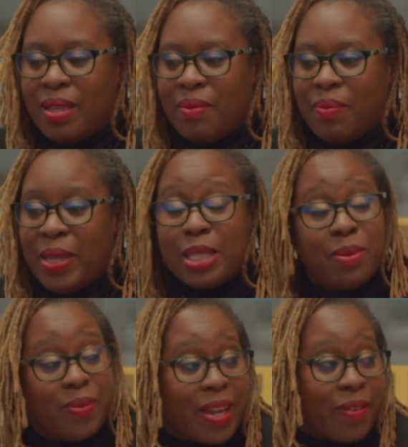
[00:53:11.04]
makes
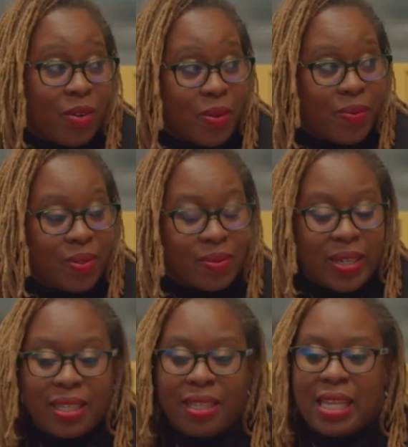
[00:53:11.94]
me very hopeful,
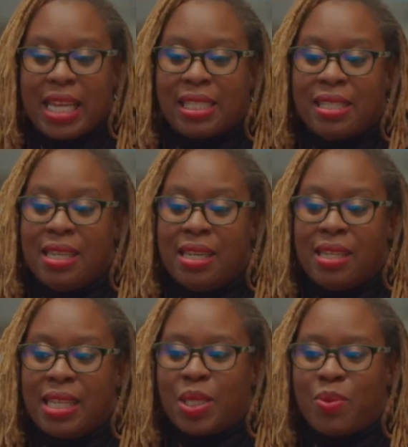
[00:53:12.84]
right? And that's
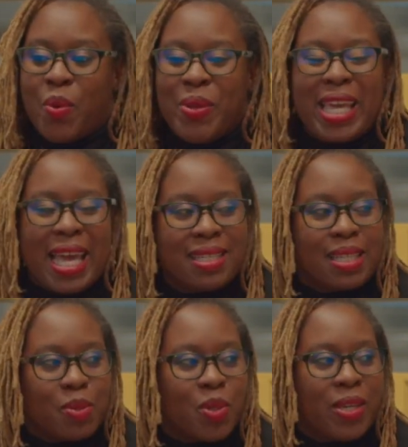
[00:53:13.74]
why we can't
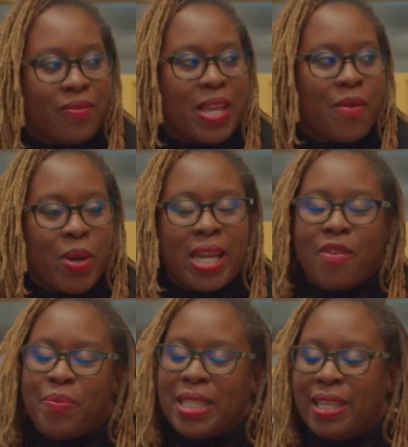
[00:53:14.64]
stop. So even then, when I
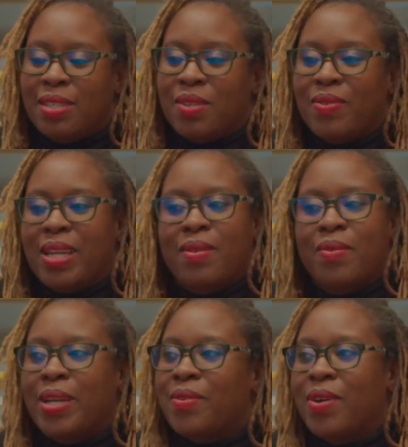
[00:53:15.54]
have my days of like, oh,
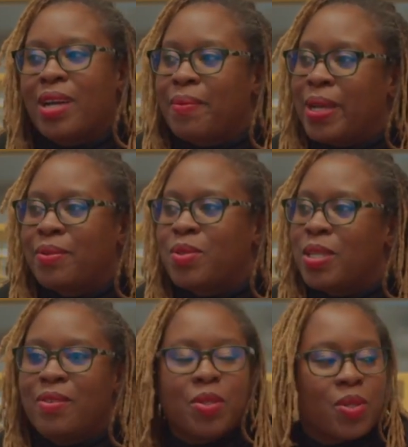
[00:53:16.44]
why the fuck am I
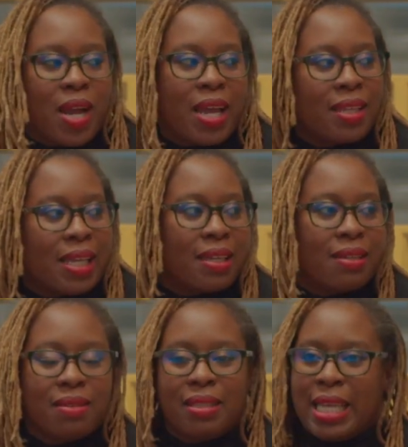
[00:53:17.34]
even trying? Like
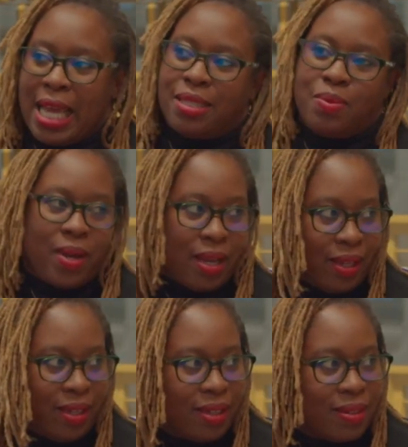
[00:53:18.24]
that's why,
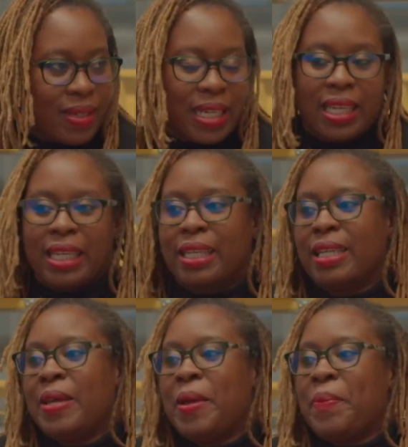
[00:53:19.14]
right? Mm-hmm. Like
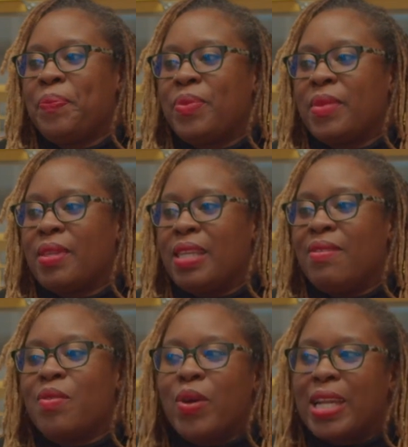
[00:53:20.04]

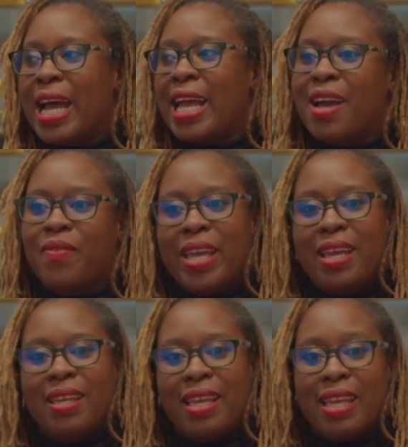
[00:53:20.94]
even when I have a